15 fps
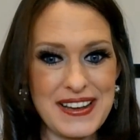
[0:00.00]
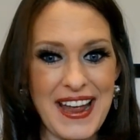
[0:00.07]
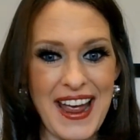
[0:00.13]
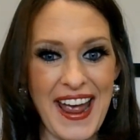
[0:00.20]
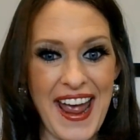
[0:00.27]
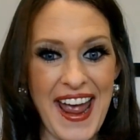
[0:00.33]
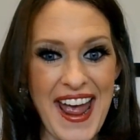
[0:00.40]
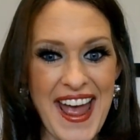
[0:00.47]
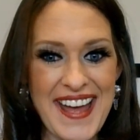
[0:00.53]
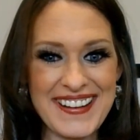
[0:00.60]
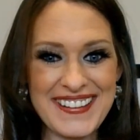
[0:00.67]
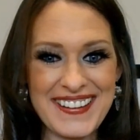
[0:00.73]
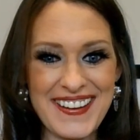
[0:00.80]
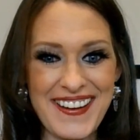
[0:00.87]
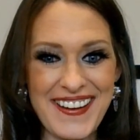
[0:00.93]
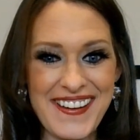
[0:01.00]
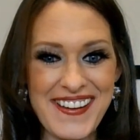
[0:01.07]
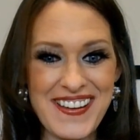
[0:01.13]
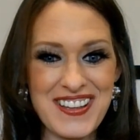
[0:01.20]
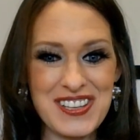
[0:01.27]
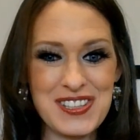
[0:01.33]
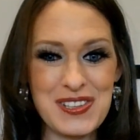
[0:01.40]

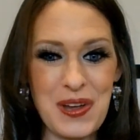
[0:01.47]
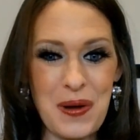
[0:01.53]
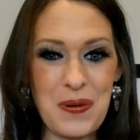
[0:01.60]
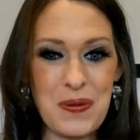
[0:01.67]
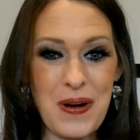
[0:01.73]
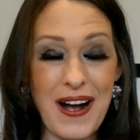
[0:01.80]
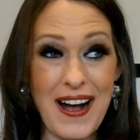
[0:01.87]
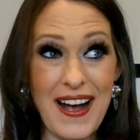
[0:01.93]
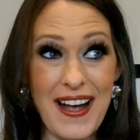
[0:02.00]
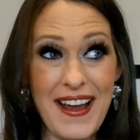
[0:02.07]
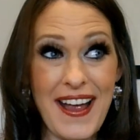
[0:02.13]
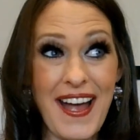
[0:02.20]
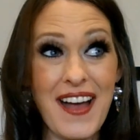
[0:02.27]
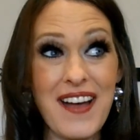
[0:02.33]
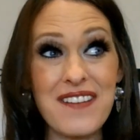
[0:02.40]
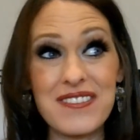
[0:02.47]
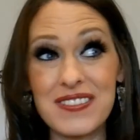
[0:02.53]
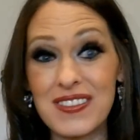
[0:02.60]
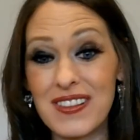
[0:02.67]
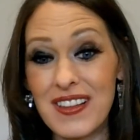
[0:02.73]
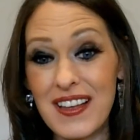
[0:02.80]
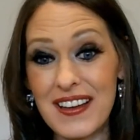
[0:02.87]
And so I have
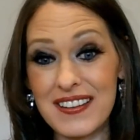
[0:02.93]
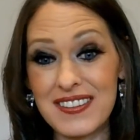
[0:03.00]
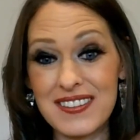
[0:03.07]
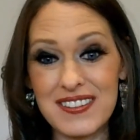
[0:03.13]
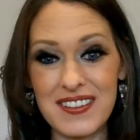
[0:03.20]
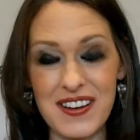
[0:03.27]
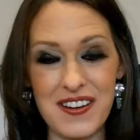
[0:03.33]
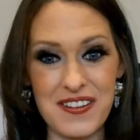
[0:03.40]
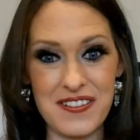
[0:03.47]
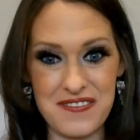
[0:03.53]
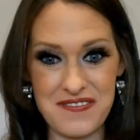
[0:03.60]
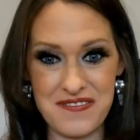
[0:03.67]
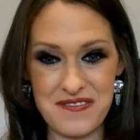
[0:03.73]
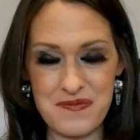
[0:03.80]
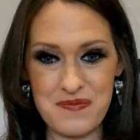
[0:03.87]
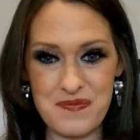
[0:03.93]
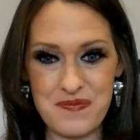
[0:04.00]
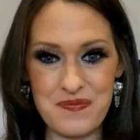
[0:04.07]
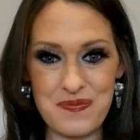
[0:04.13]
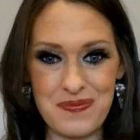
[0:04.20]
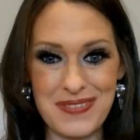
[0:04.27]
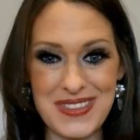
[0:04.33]
lots of
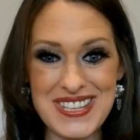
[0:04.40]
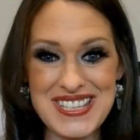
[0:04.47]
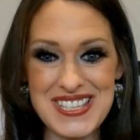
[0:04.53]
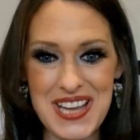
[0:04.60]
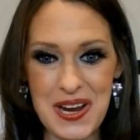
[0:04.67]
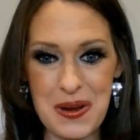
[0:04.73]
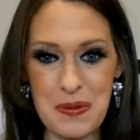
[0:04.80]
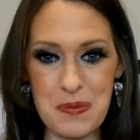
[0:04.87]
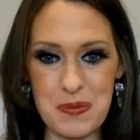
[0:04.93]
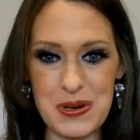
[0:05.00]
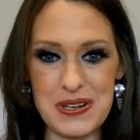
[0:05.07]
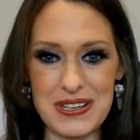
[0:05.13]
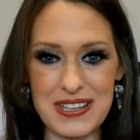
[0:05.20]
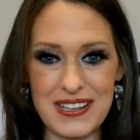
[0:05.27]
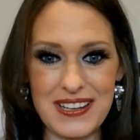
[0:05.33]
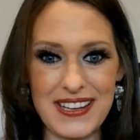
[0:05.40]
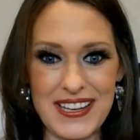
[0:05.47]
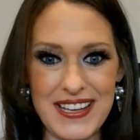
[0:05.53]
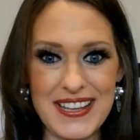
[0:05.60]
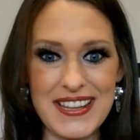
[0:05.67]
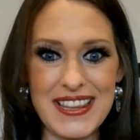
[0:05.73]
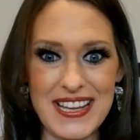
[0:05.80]
the second book
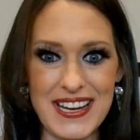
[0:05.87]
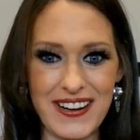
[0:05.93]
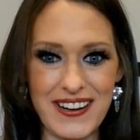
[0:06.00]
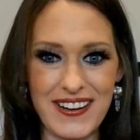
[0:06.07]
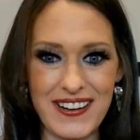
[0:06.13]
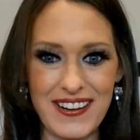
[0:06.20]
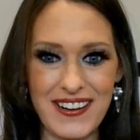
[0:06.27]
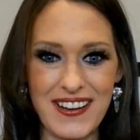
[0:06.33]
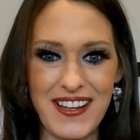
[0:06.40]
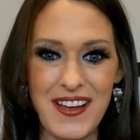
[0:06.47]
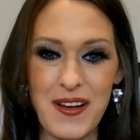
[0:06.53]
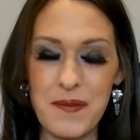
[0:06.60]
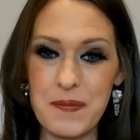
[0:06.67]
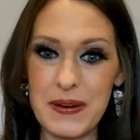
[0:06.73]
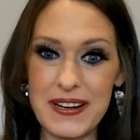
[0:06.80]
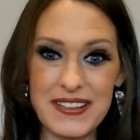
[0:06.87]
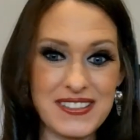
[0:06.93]
in there, but it's